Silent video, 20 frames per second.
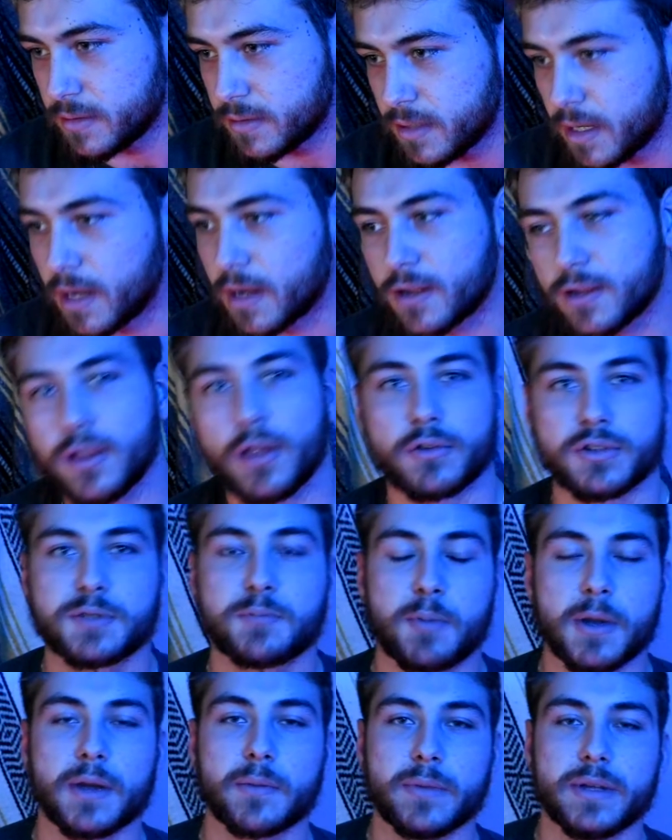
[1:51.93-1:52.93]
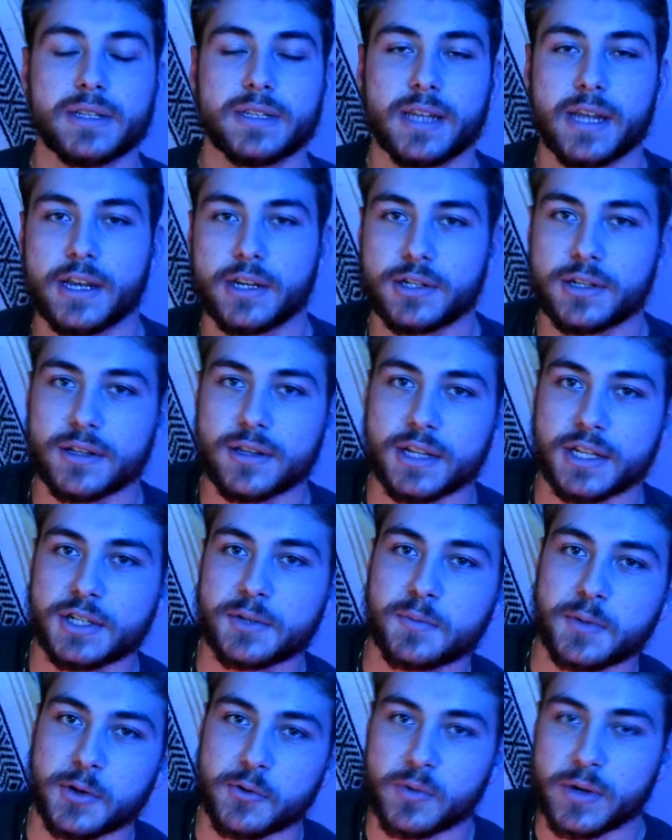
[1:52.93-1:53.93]
at close pigmentation,
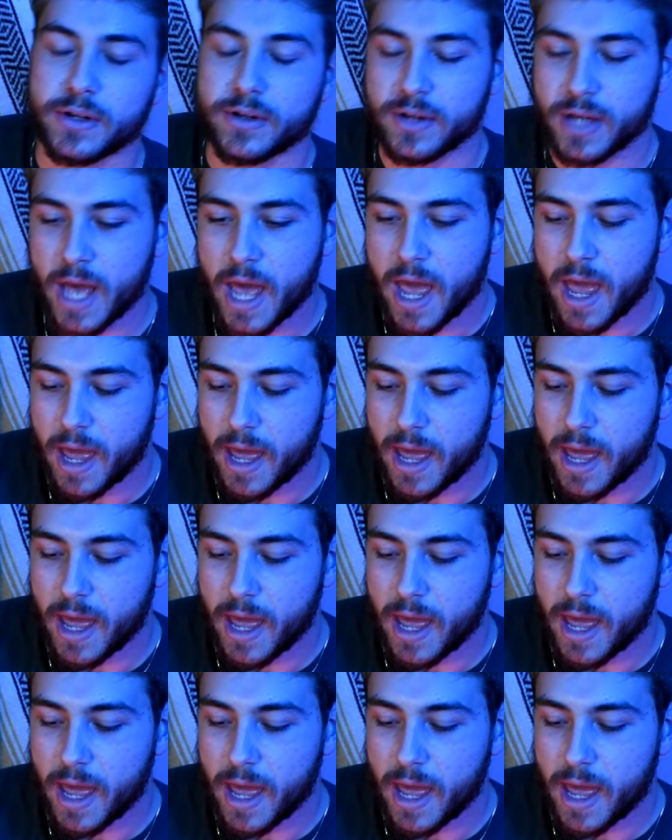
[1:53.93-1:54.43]
let's be real.